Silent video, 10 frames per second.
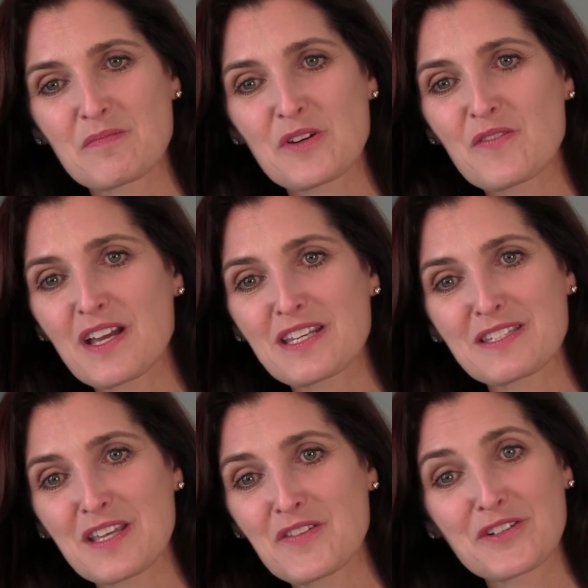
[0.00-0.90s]
provide a
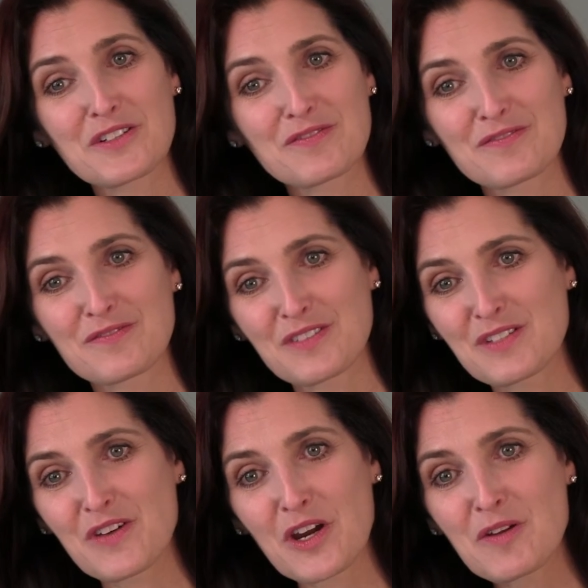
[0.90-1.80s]
safer
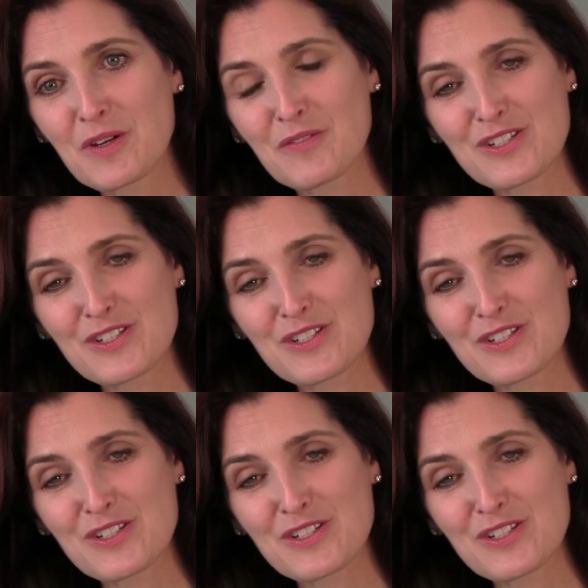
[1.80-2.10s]
environment,